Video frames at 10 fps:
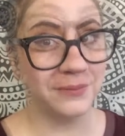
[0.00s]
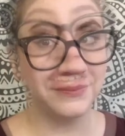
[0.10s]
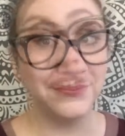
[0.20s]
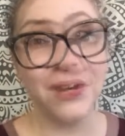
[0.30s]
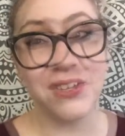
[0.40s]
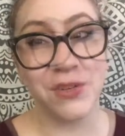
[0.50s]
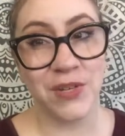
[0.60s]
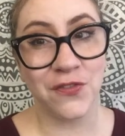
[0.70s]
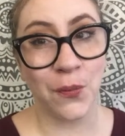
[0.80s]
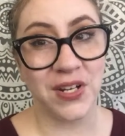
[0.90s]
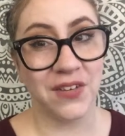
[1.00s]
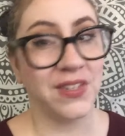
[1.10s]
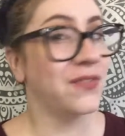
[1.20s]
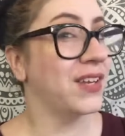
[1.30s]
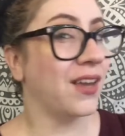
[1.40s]
Thank you guys so much for watching
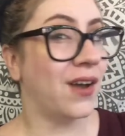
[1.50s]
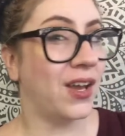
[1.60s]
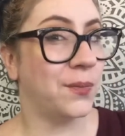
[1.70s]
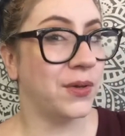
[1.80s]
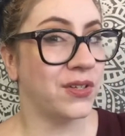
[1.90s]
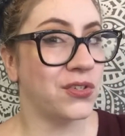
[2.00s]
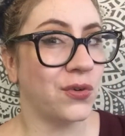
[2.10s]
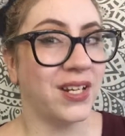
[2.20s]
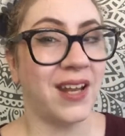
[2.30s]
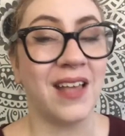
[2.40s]
this video. I hope you enjoyed it.